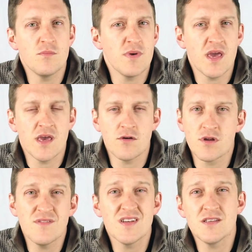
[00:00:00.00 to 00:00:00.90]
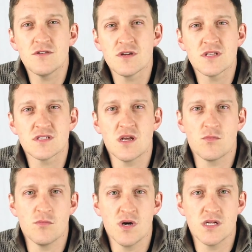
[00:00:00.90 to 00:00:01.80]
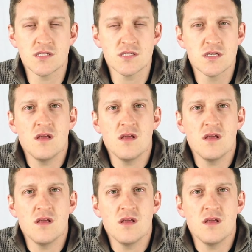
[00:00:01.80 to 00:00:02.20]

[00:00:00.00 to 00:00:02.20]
May, or even during the summer months.